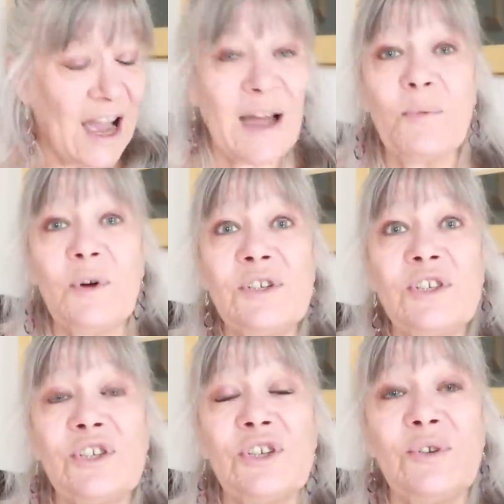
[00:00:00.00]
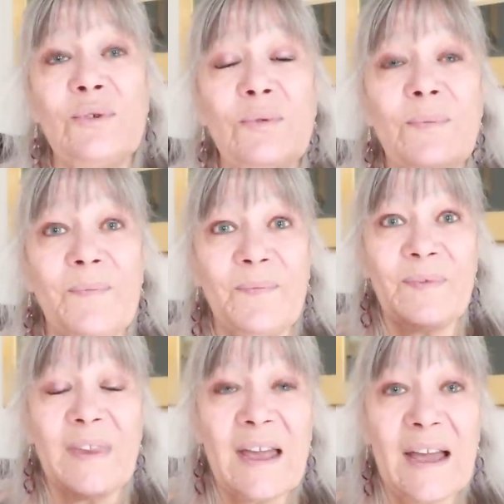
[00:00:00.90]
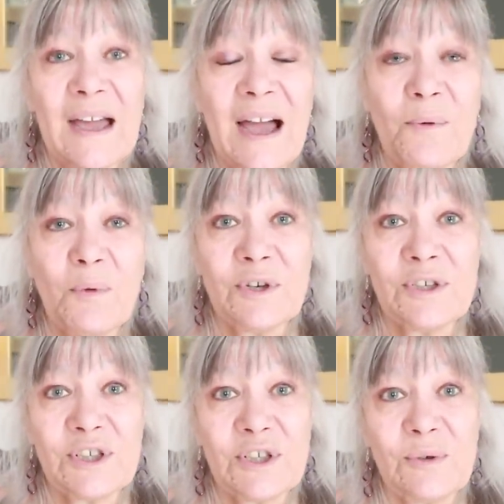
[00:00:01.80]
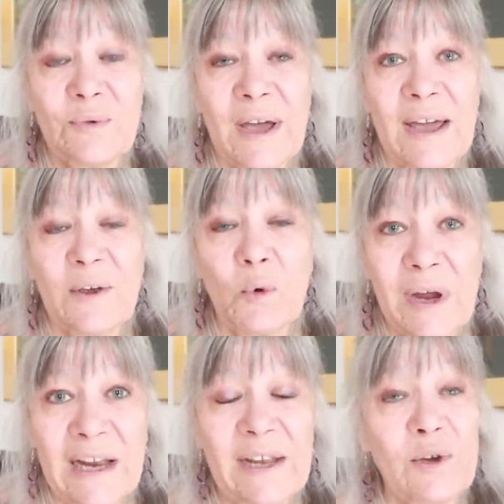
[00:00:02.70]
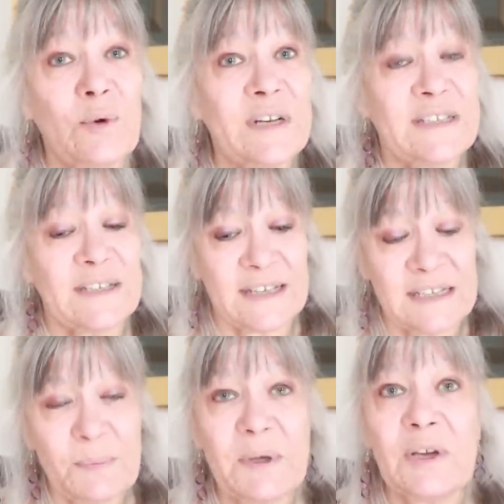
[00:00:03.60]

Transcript: I want to I want to uh, quickly go into this